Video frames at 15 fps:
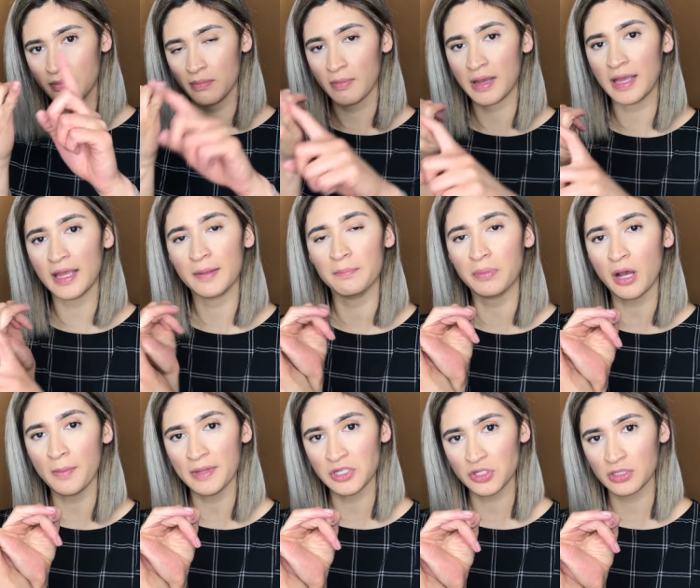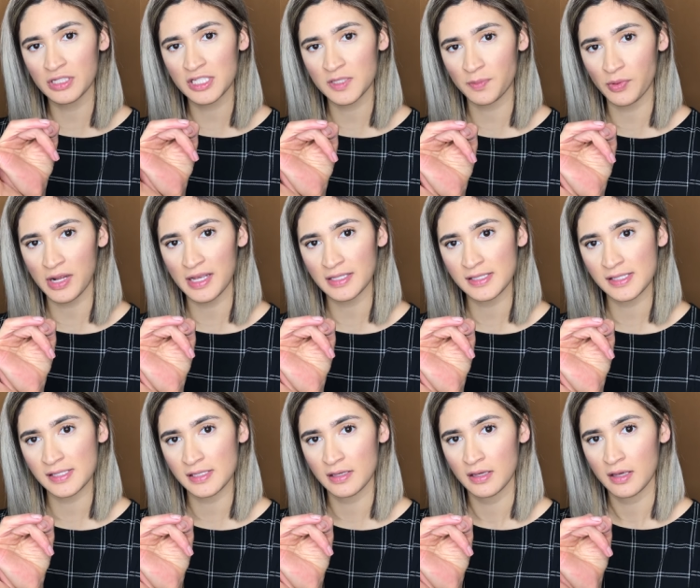My Paul Mitchell
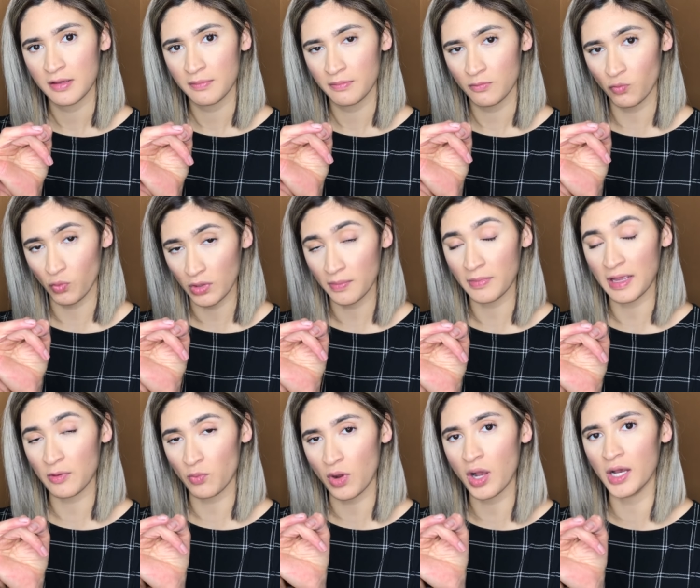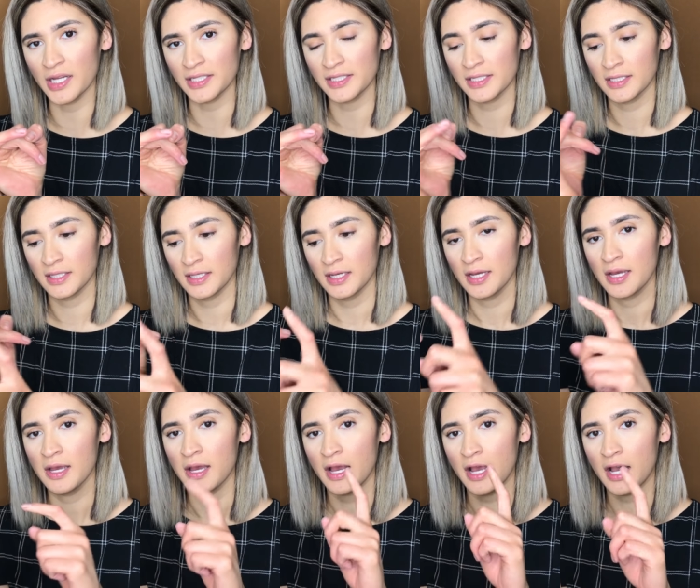Express, my wand,
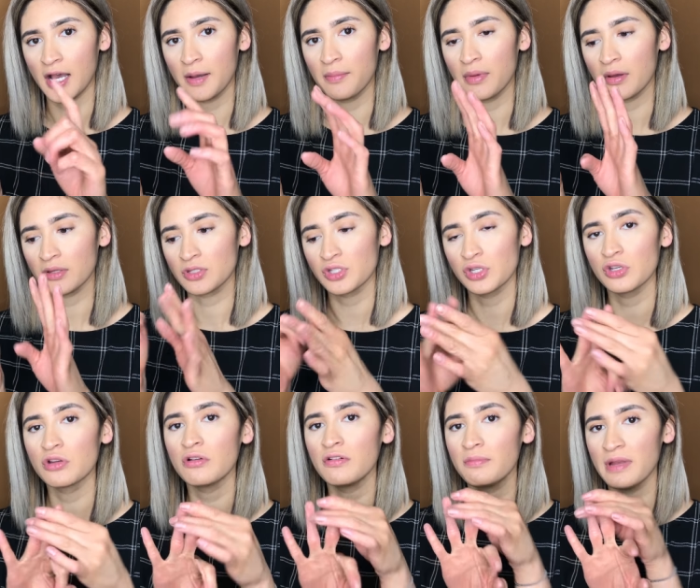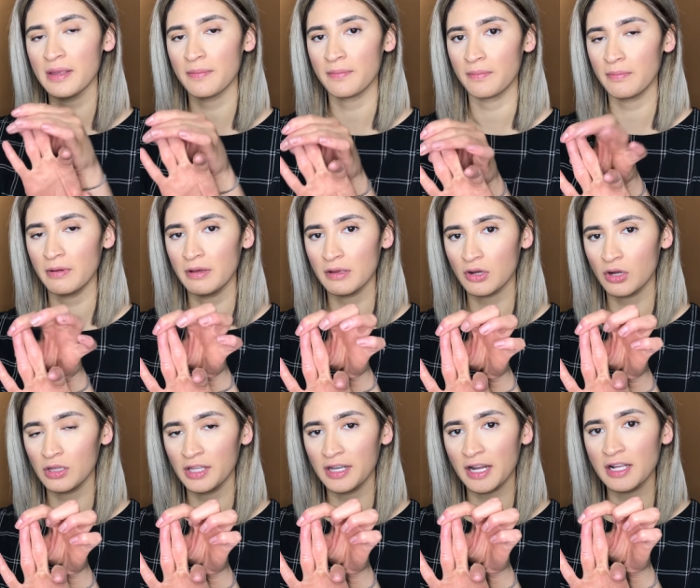um, two of my
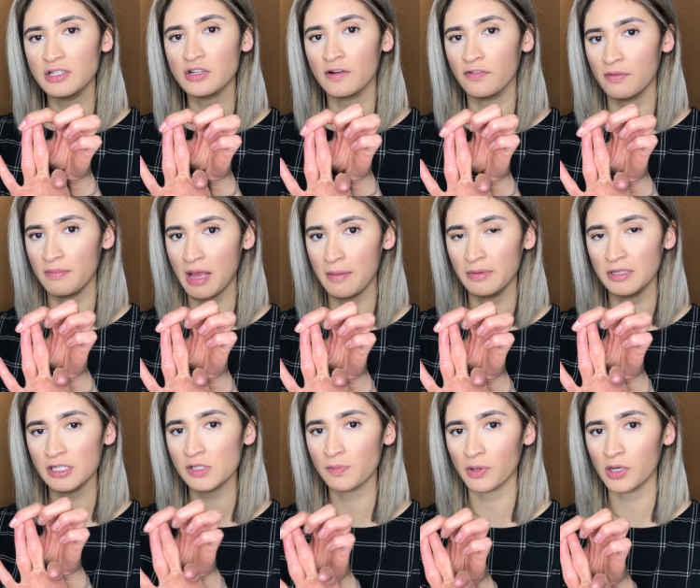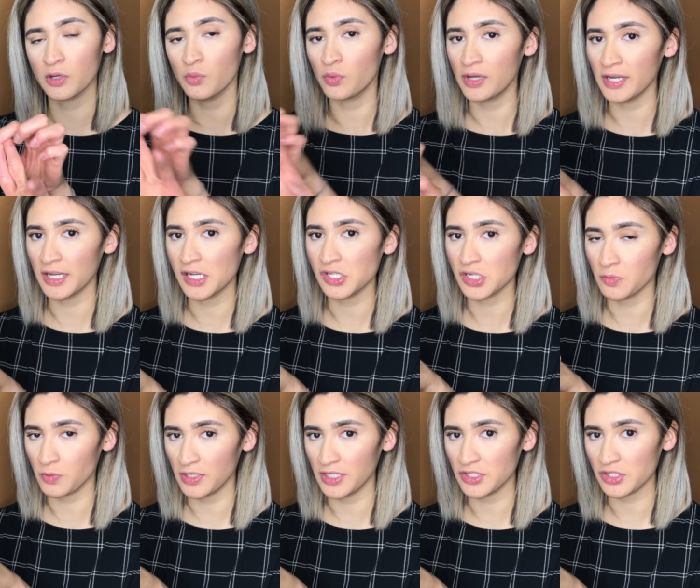curling irons are from Babyliss Pro, one inch and
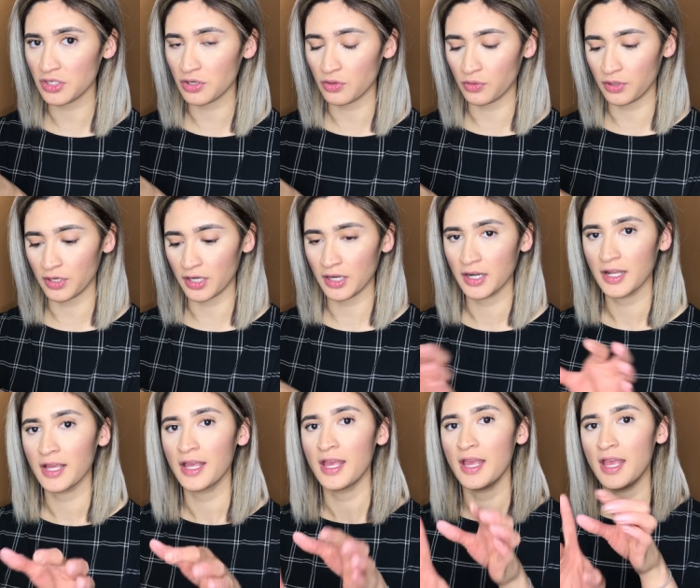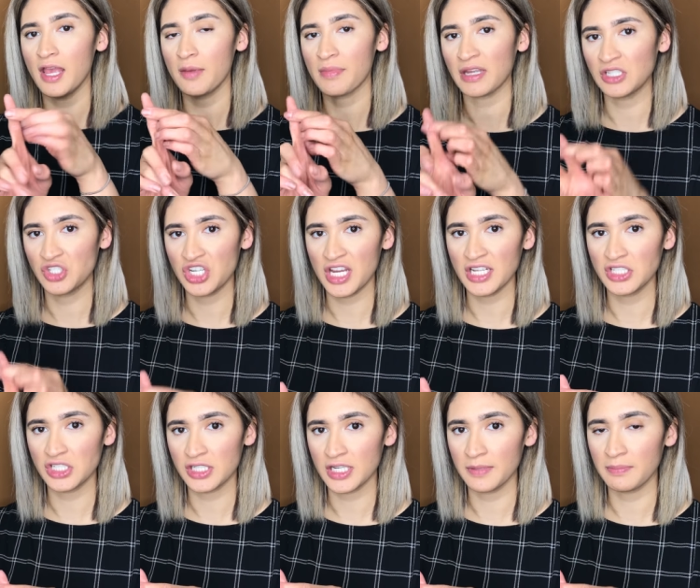one inch and a quarter, and my
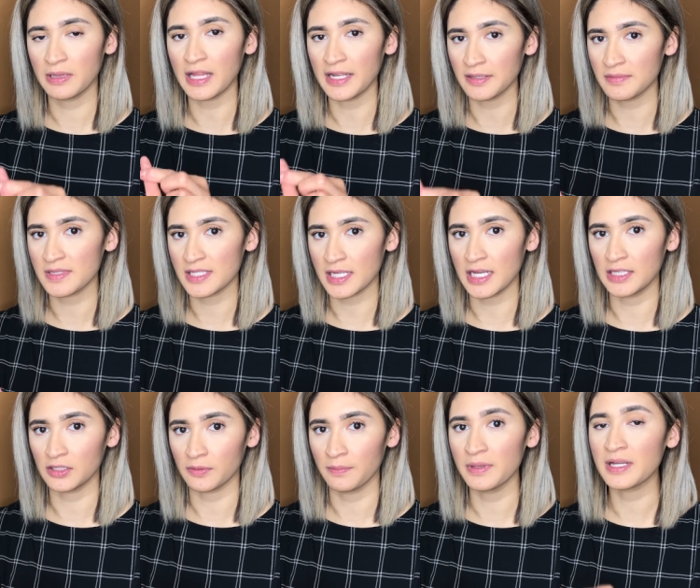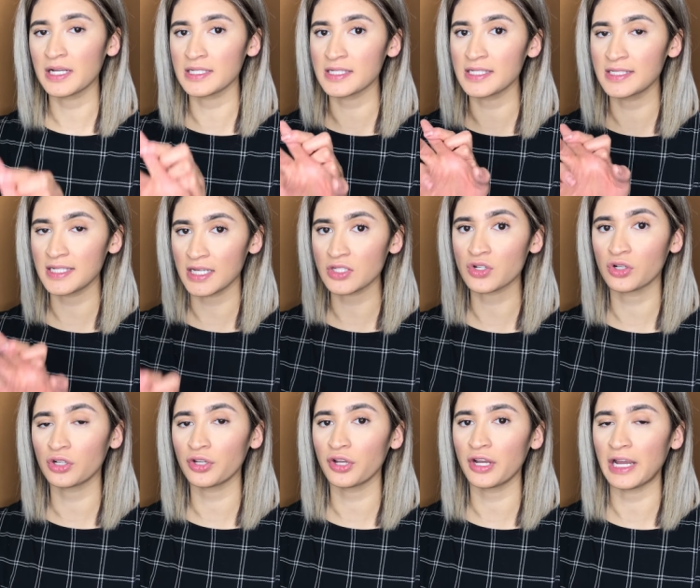GHD Platinum Styler because it does
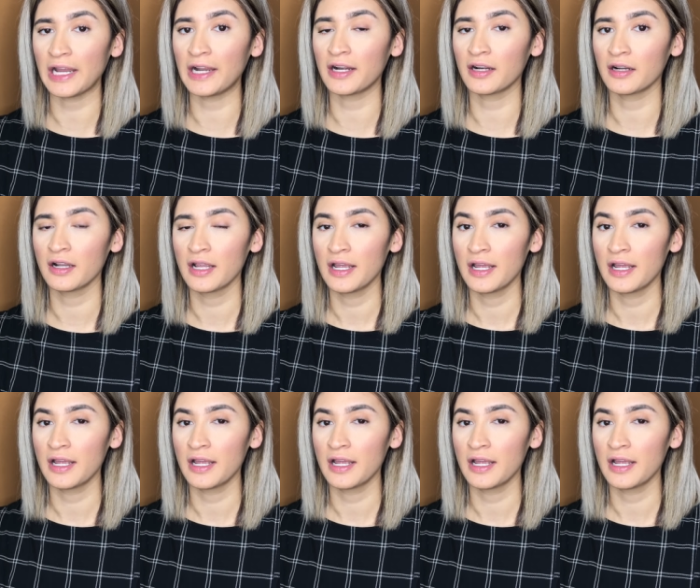curl your hair.